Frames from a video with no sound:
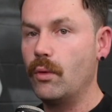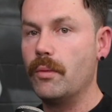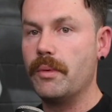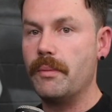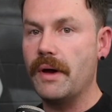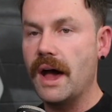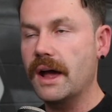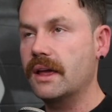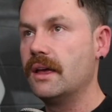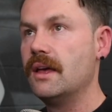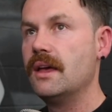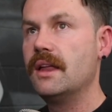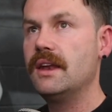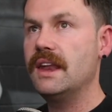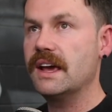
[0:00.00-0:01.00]
We'll be back
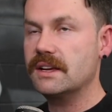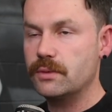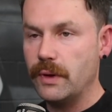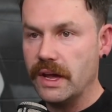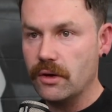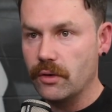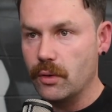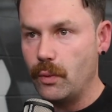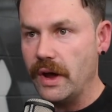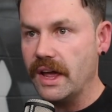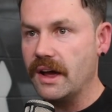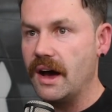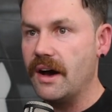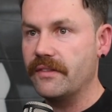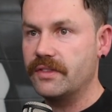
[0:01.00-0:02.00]
next week or the
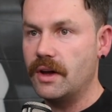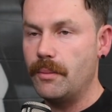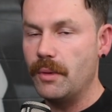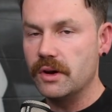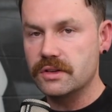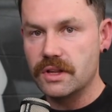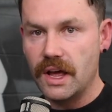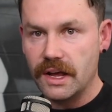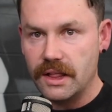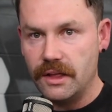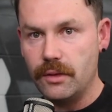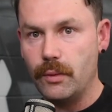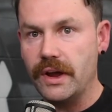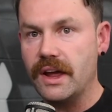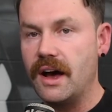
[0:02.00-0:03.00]
week after, most likely
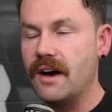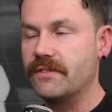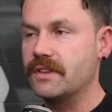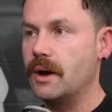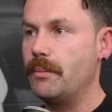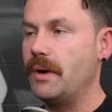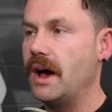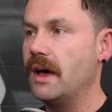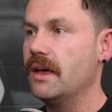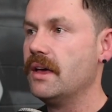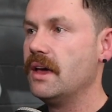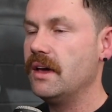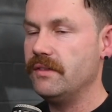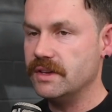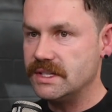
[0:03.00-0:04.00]
the week after, but
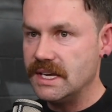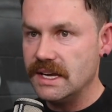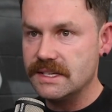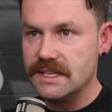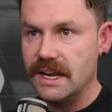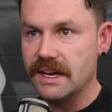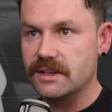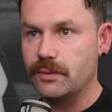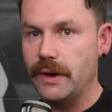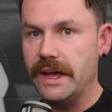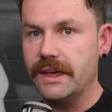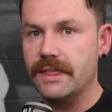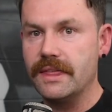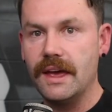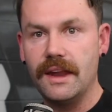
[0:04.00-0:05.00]
if you see us next
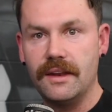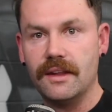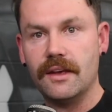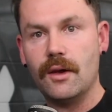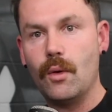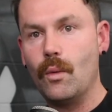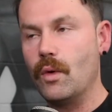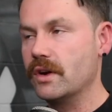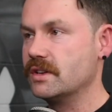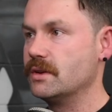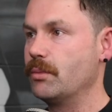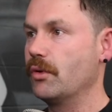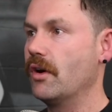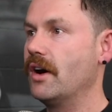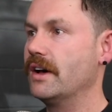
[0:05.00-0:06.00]
week, then what a
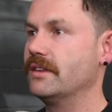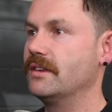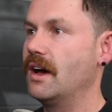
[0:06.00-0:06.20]
surprise.